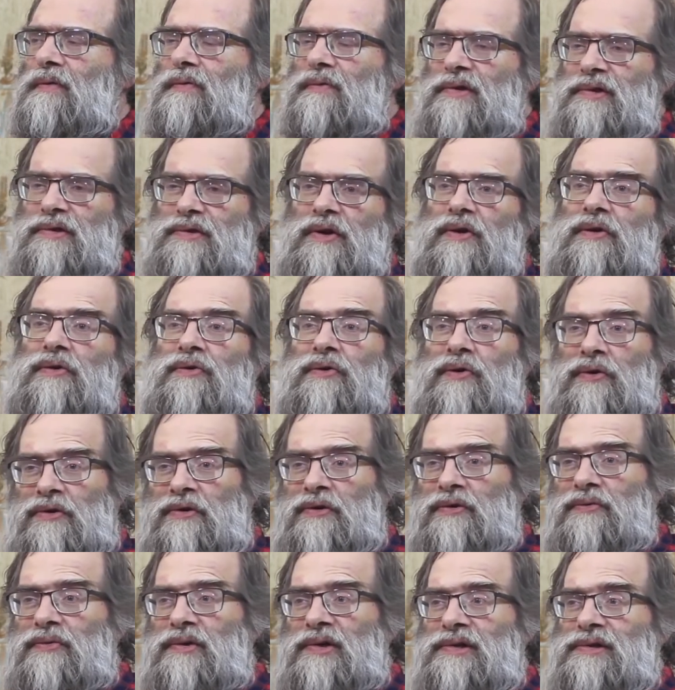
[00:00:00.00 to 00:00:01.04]
with
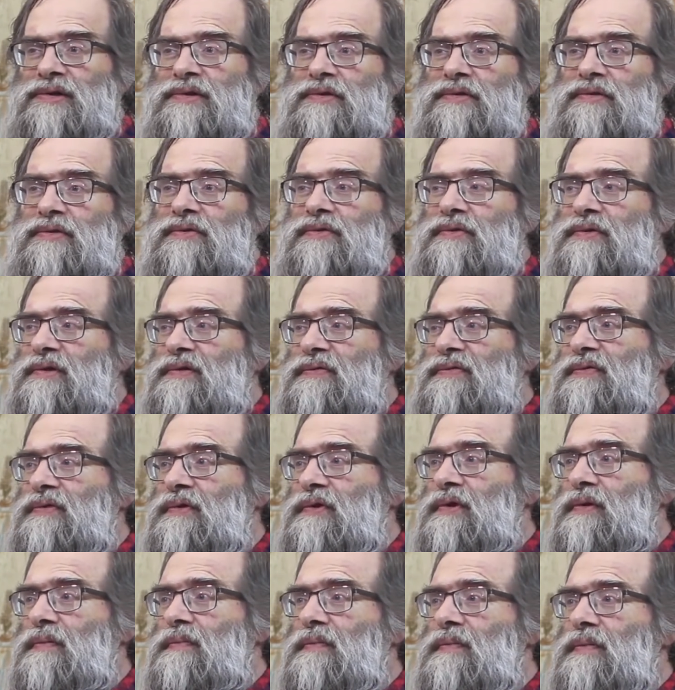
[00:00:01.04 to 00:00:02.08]
another Western
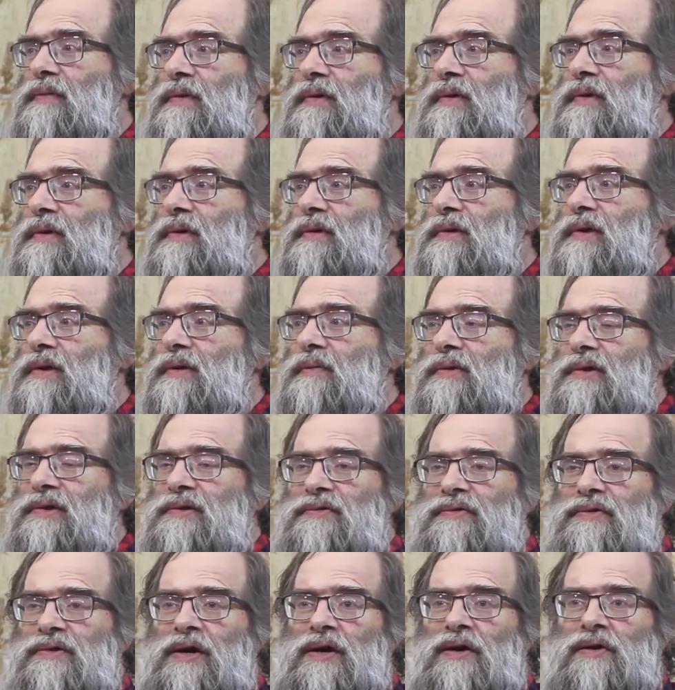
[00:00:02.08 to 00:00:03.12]
uniform, namely
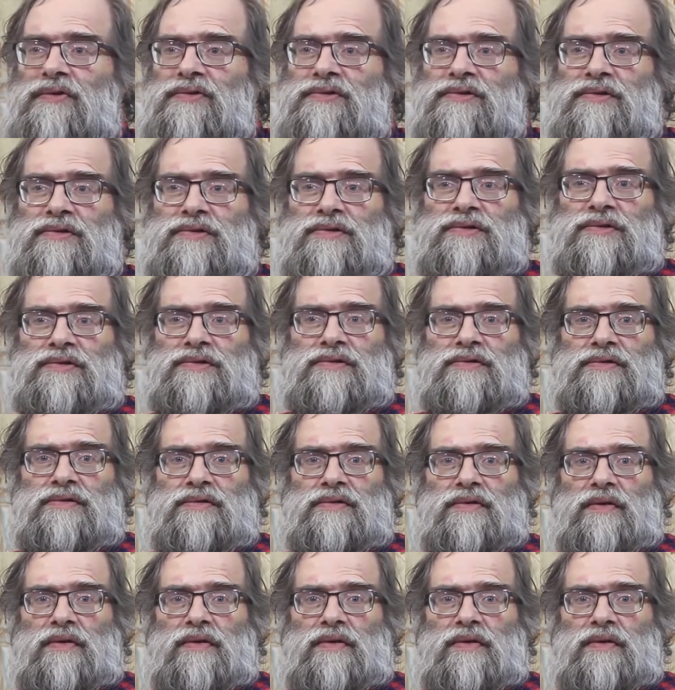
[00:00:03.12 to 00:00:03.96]
trousers.